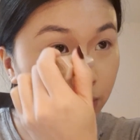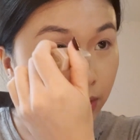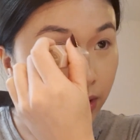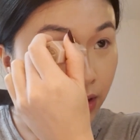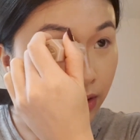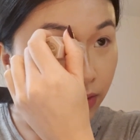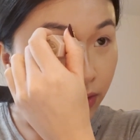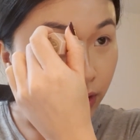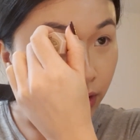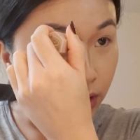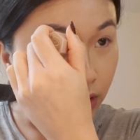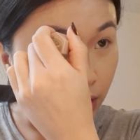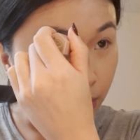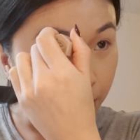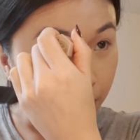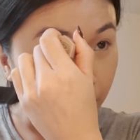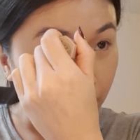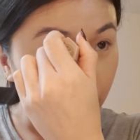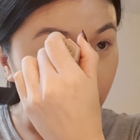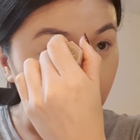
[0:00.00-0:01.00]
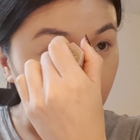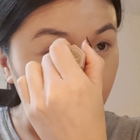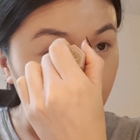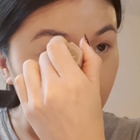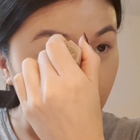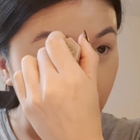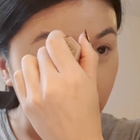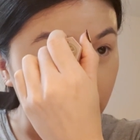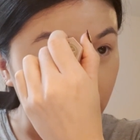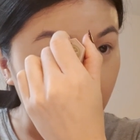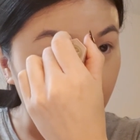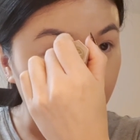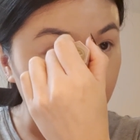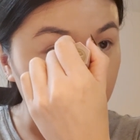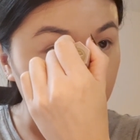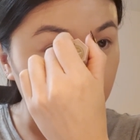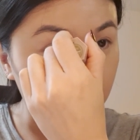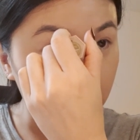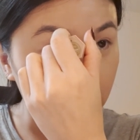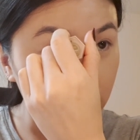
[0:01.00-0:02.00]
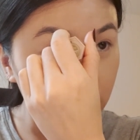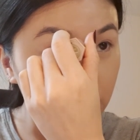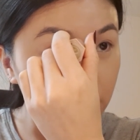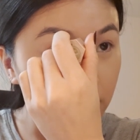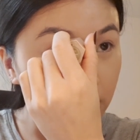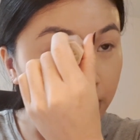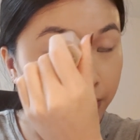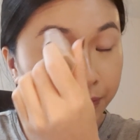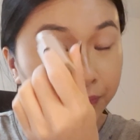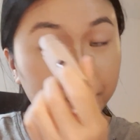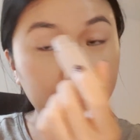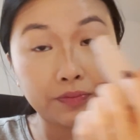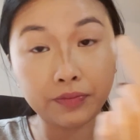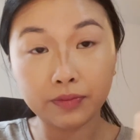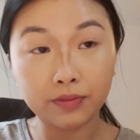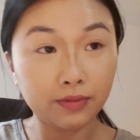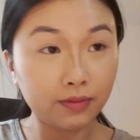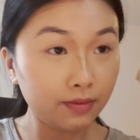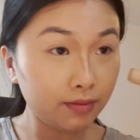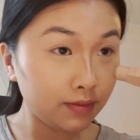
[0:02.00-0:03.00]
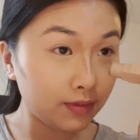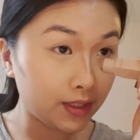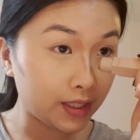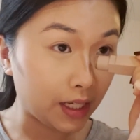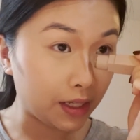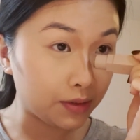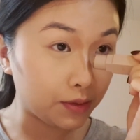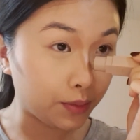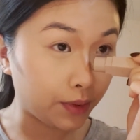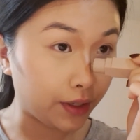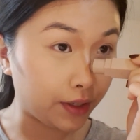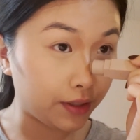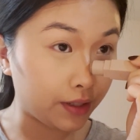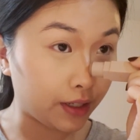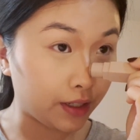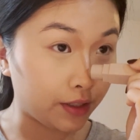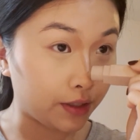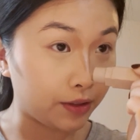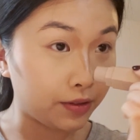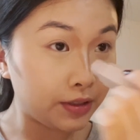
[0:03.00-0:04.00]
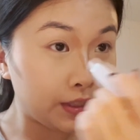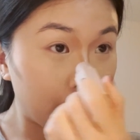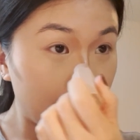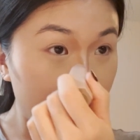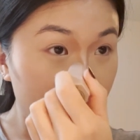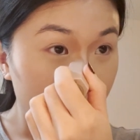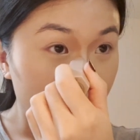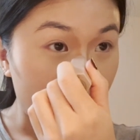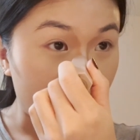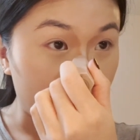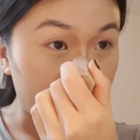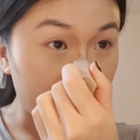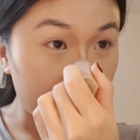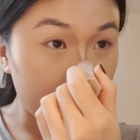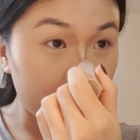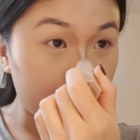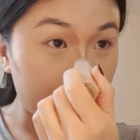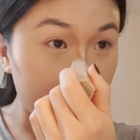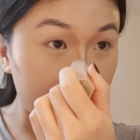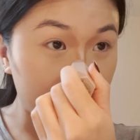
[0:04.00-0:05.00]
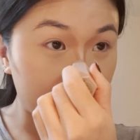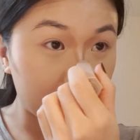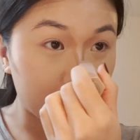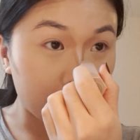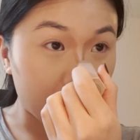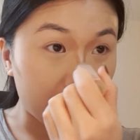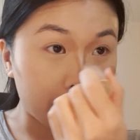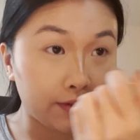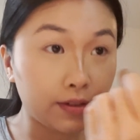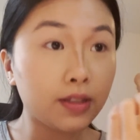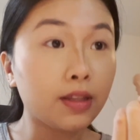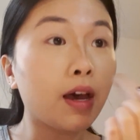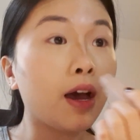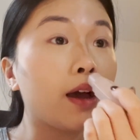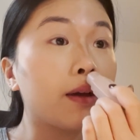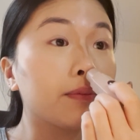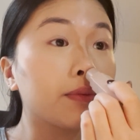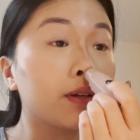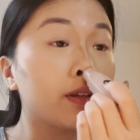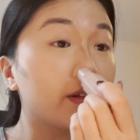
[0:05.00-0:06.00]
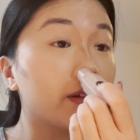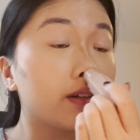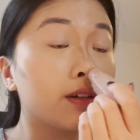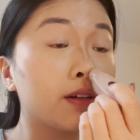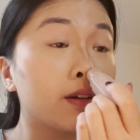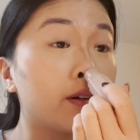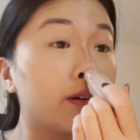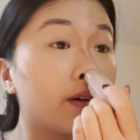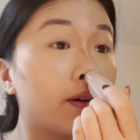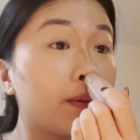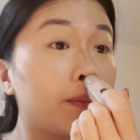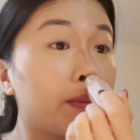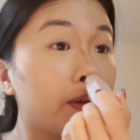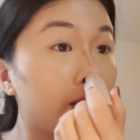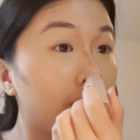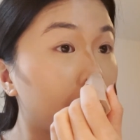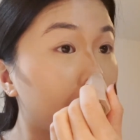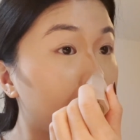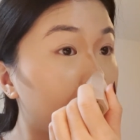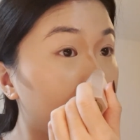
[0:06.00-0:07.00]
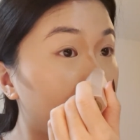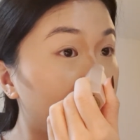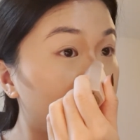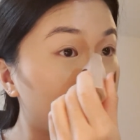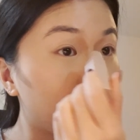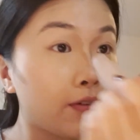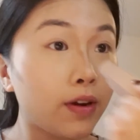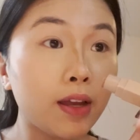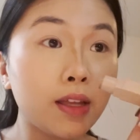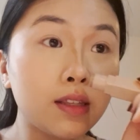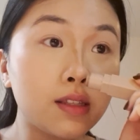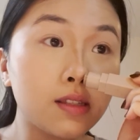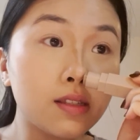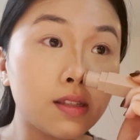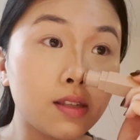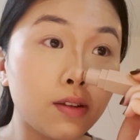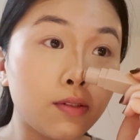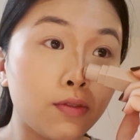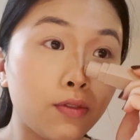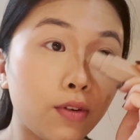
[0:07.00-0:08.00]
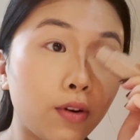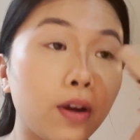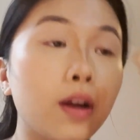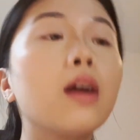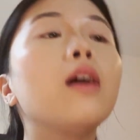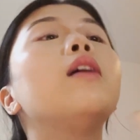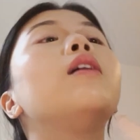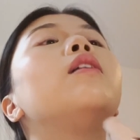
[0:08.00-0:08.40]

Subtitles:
whenever they put in the attachments. Sounds weird, I know. Anyways, after that, I'm gonna go meet up with my friends for